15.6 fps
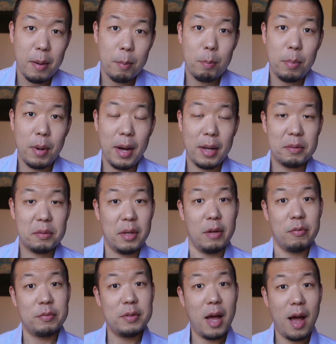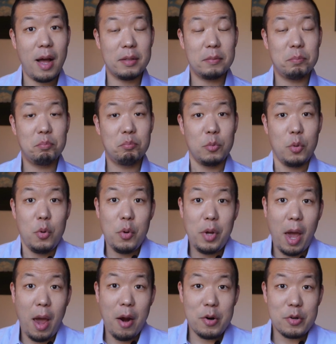but if not, who
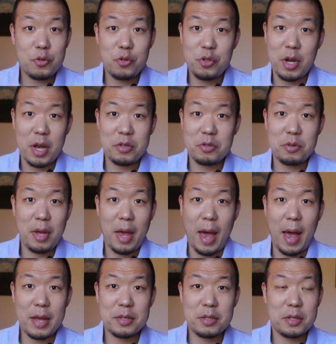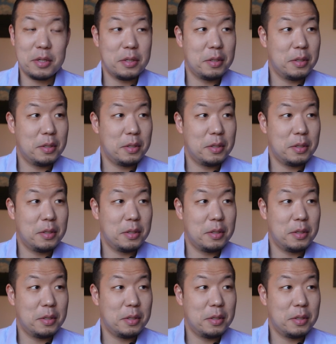cares? Just ask